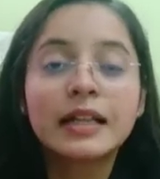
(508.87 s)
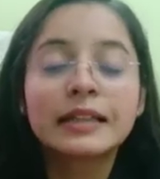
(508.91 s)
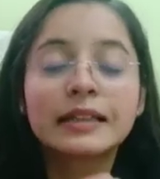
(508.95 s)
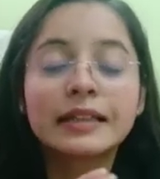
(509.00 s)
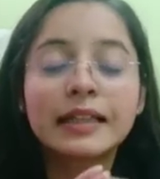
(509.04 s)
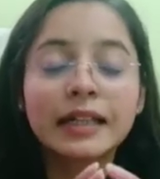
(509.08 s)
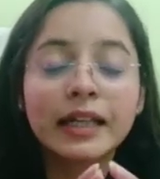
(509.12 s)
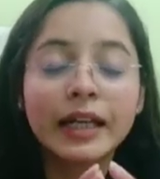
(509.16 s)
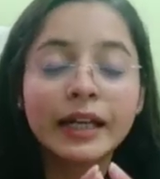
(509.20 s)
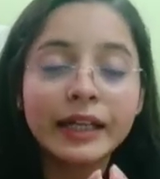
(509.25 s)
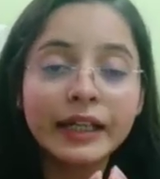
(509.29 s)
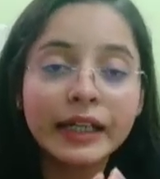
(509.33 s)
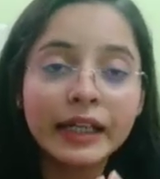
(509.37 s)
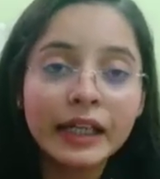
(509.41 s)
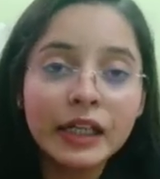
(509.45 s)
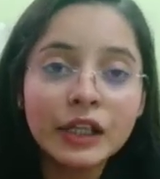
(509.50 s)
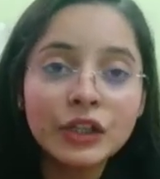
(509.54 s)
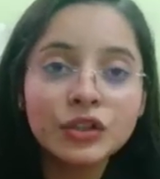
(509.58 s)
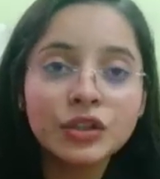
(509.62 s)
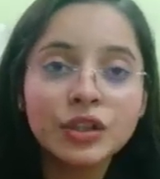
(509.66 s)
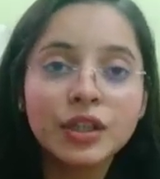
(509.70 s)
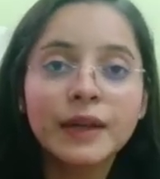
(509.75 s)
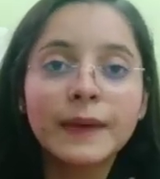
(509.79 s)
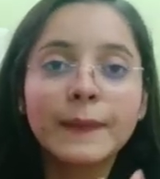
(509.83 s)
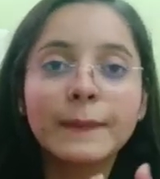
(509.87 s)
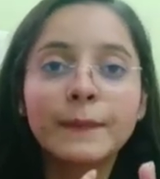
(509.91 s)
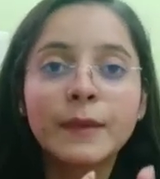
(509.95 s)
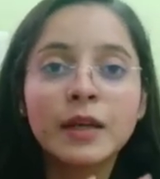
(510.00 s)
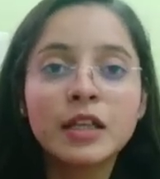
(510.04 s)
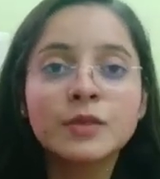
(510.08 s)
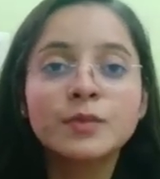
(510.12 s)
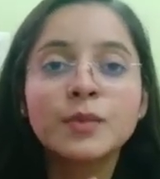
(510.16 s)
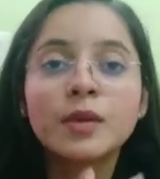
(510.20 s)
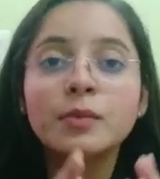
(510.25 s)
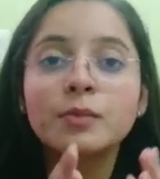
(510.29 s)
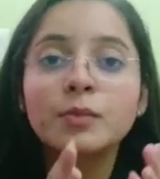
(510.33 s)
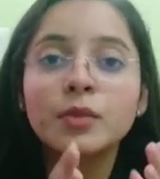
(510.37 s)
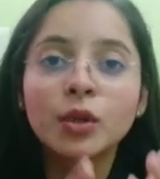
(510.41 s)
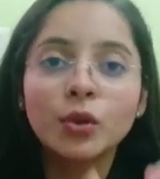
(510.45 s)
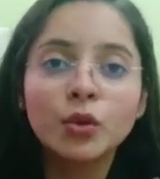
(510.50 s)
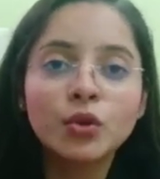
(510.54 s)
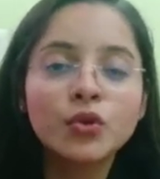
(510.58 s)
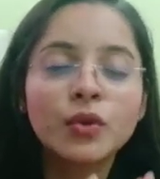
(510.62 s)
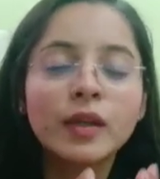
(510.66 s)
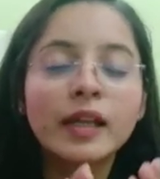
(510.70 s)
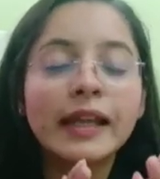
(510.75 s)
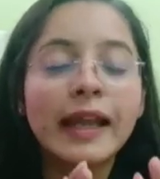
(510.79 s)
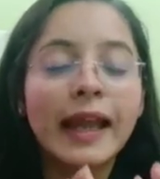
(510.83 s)
The condition must be
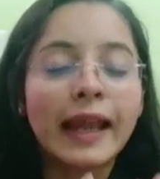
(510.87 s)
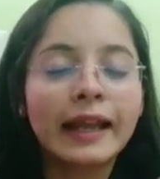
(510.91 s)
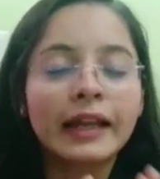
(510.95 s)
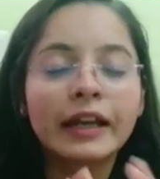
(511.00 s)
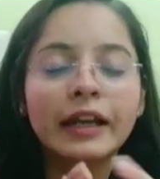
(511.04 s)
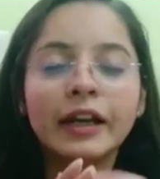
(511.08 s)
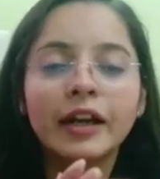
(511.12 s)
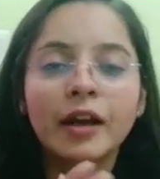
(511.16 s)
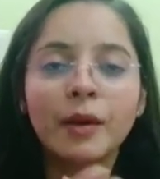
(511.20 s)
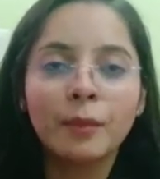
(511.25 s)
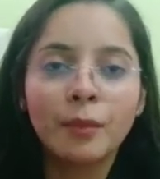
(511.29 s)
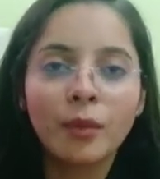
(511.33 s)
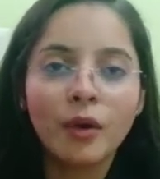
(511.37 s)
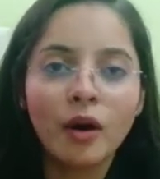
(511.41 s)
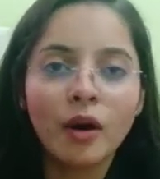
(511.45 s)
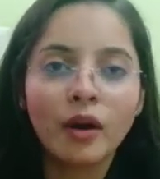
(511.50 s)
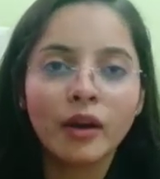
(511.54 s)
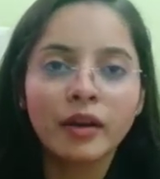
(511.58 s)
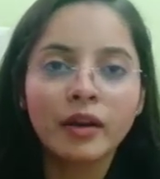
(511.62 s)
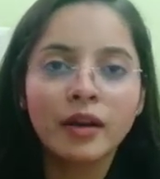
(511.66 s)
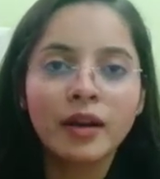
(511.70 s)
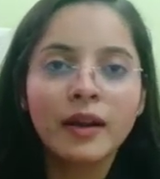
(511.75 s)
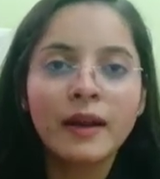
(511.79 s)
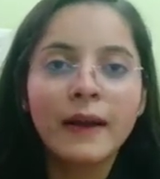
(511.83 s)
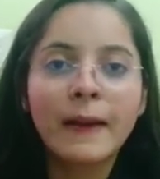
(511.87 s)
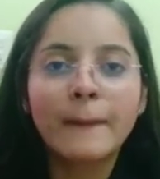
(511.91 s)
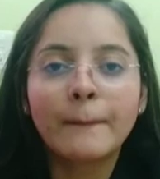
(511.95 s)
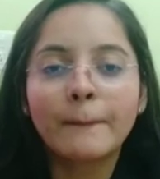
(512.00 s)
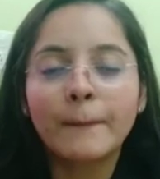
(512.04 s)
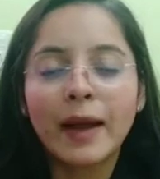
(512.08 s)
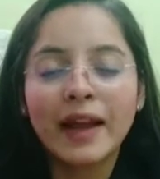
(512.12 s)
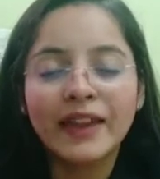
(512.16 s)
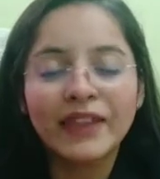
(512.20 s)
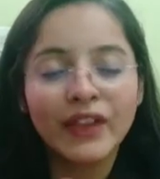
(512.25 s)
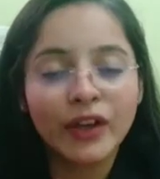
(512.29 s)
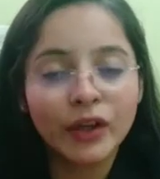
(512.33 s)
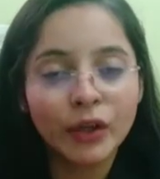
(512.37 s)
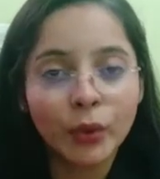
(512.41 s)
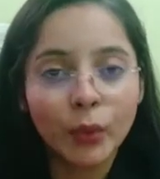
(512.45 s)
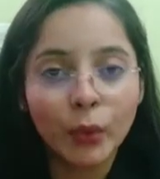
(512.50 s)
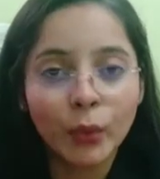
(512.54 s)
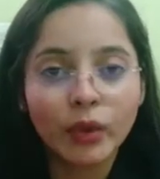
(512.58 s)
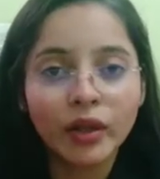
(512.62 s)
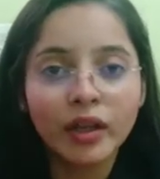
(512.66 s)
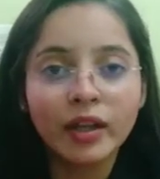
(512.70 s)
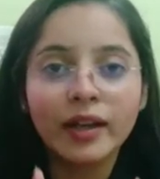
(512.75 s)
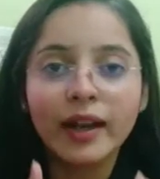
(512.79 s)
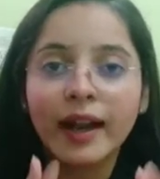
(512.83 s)
mutually agreed upon by the
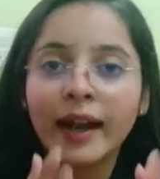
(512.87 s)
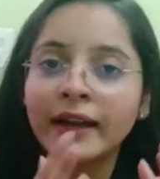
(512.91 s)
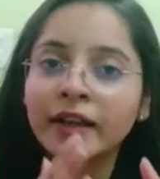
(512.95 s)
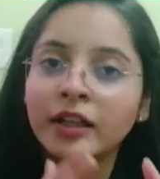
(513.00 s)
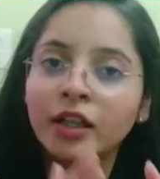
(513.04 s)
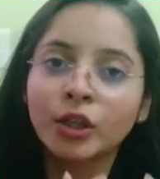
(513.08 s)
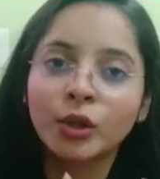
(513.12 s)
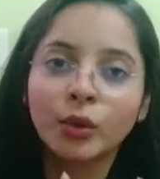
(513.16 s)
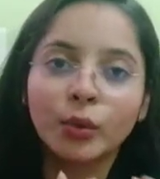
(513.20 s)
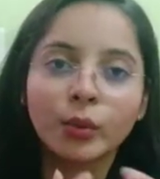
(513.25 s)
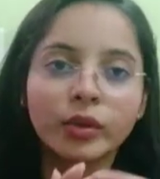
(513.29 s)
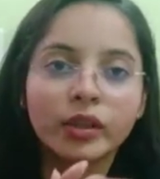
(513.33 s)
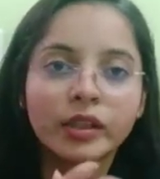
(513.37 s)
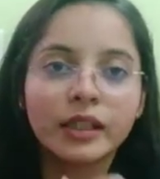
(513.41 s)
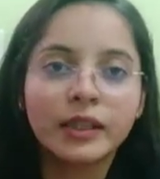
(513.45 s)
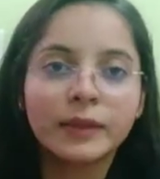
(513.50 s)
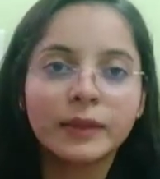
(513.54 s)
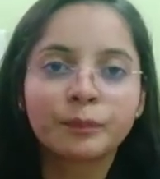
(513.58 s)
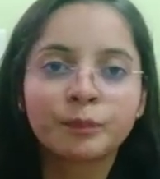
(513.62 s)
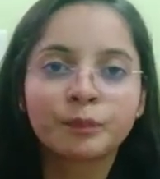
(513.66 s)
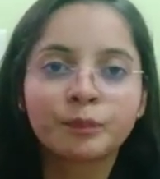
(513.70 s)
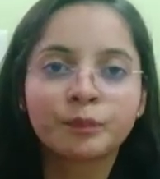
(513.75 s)
donor and the donee.